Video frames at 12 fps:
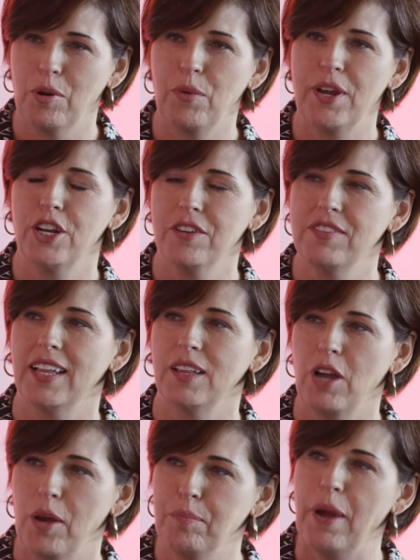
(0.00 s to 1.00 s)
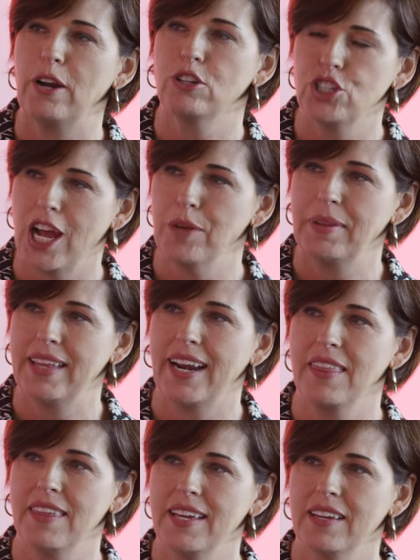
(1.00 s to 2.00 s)
But we could have done a, a better job at that, I
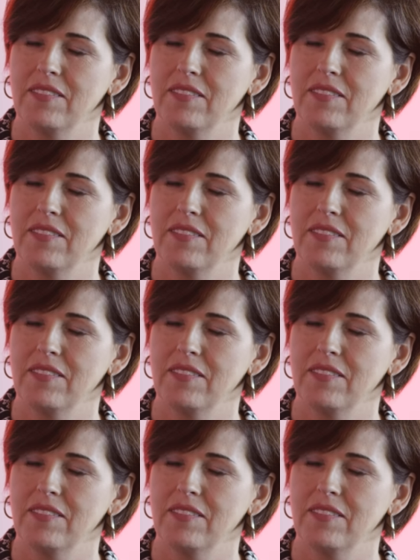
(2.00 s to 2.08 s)
think,